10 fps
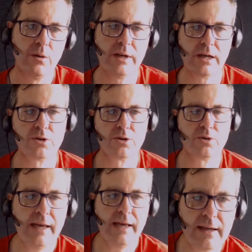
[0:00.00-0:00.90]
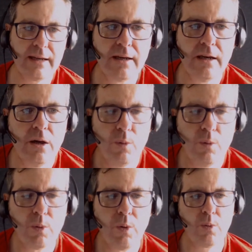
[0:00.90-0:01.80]
we can create
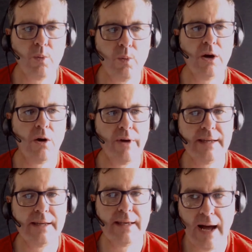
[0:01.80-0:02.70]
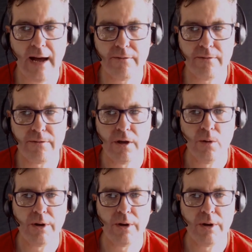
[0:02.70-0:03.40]
with what we already have